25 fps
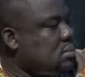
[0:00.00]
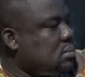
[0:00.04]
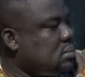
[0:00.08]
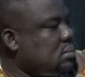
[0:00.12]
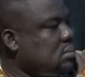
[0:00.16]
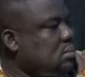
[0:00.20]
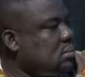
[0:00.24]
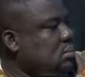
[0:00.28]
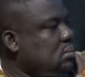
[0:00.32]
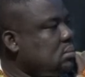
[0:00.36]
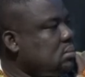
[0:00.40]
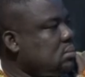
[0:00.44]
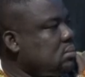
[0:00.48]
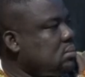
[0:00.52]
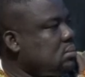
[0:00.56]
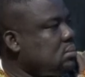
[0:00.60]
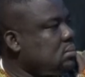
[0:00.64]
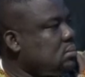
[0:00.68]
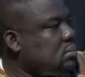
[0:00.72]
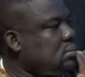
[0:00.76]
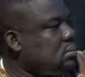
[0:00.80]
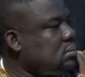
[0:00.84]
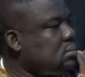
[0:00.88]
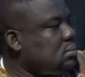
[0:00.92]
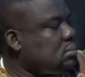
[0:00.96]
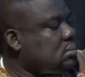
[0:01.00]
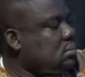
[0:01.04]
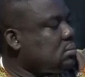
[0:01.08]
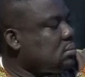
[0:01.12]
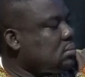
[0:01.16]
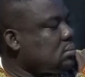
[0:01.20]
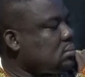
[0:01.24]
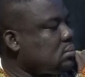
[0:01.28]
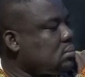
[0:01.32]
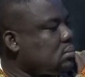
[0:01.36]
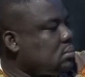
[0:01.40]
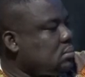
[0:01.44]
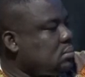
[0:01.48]

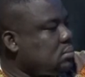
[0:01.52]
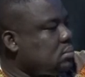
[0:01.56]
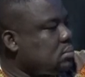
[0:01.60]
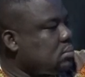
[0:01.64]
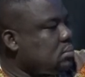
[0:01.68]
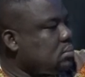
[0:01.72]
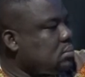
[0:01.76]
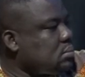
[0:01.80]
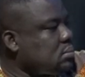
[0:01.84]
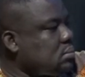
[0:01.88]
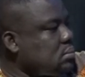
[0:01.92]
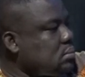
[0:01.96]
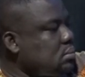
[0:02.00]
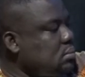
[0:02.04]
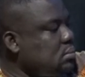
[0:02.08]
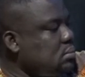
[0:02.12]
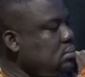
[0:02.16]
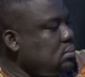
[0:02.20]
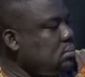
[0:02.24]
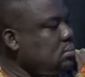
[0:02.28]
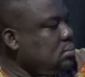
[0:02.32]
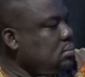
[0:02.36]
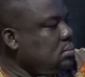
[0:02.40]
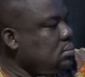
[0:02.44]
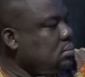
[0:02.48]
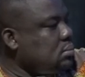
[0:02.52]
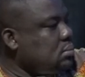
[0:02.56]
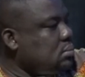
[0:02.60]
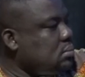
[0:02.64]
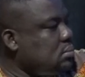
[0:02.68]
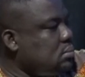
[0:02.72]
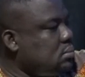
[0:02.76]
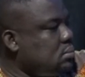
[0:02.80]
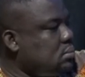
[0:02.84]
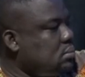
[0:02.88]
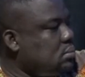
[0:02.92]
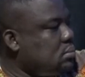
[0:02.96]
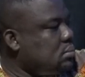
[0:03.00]
(not speaking)